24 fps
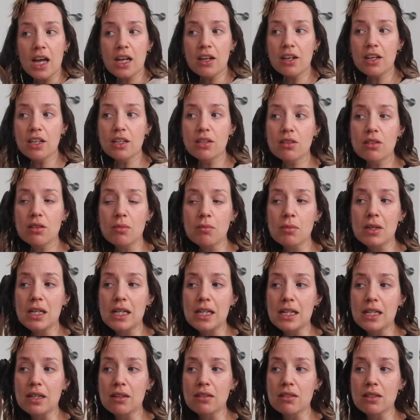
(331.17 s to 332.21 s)
And I
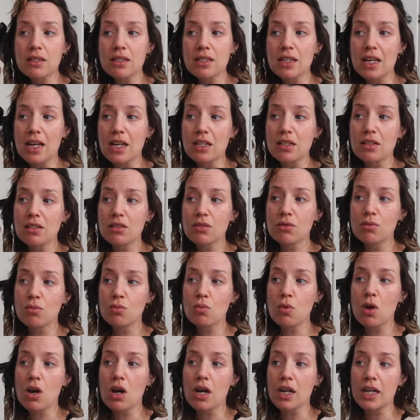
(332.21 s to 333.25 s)
completely understand
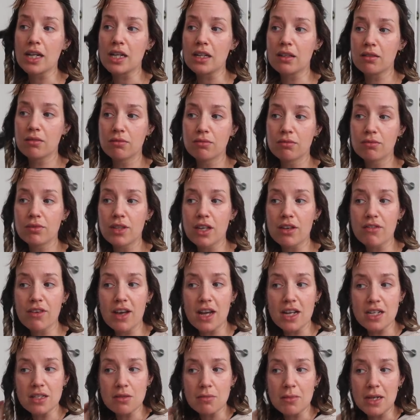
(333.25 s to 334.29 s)
why they've
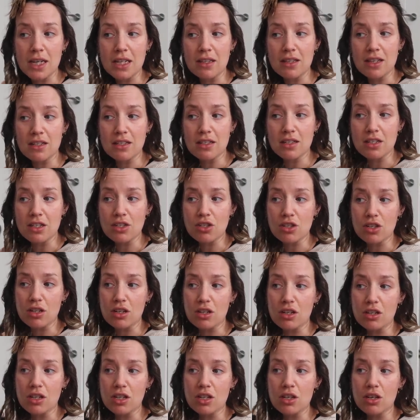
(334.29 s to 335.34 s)
had to make that decision,
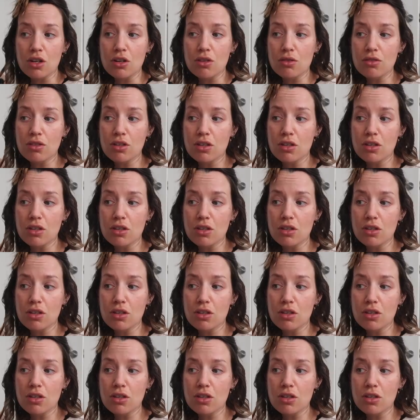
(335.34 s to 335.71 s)
and I know